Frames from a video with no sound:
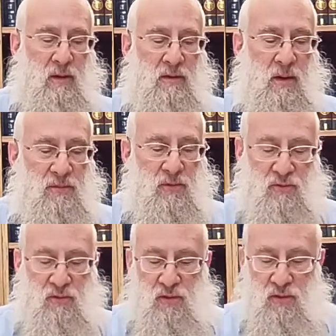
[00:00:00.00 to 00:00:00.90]
Chapter
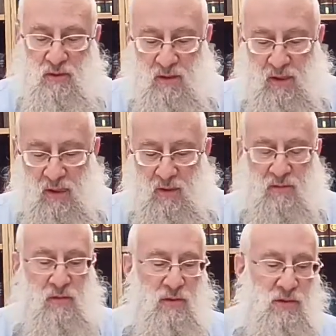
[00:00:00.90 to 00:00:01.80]
4,
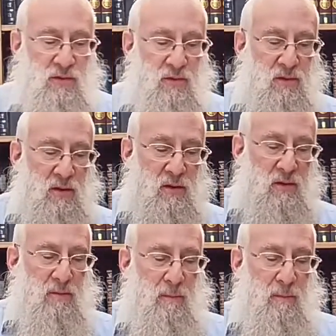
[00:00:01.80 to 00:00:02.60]
verse 13.